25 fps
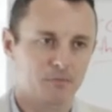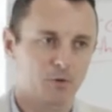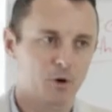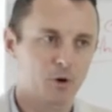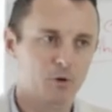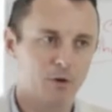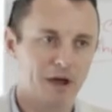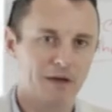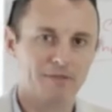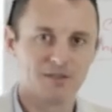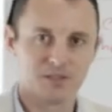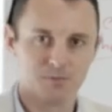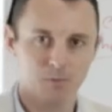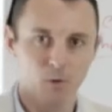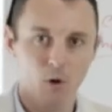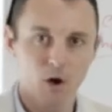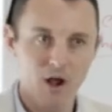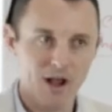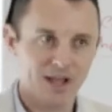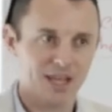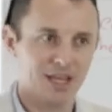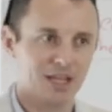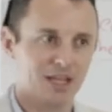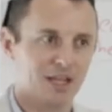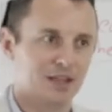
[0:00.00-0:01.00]
whoever's
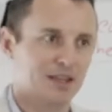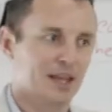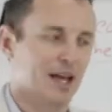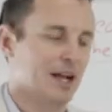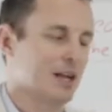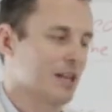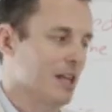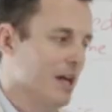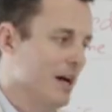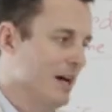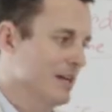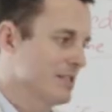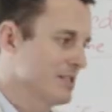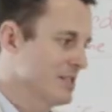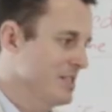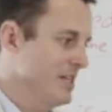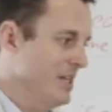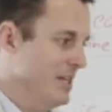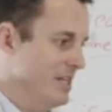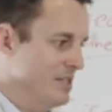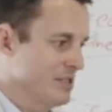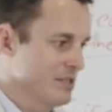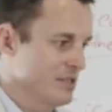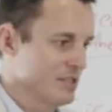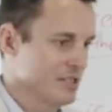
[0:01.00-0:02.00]
working in that class,
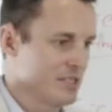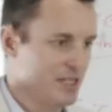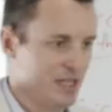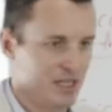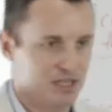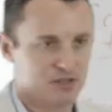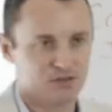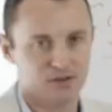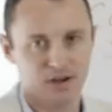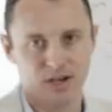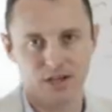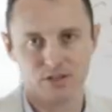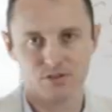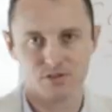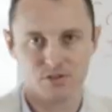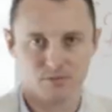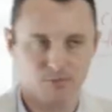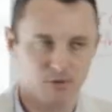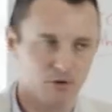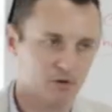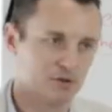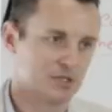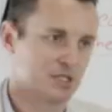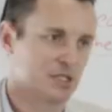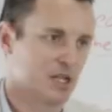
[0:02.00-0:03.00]
teachers, teacher aide,
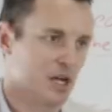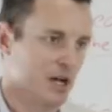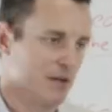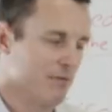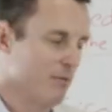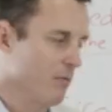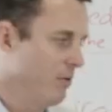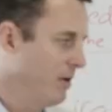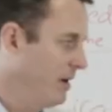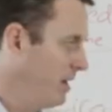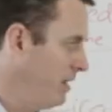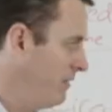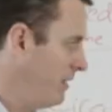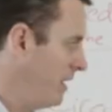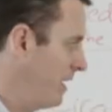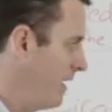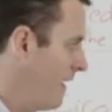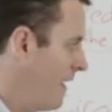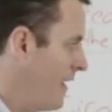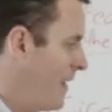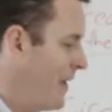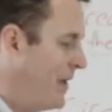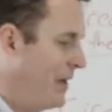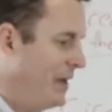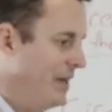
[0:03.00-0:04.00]
support staff, or whatever,
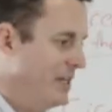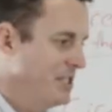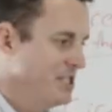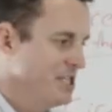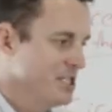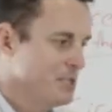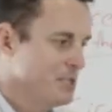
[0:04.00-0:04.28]
it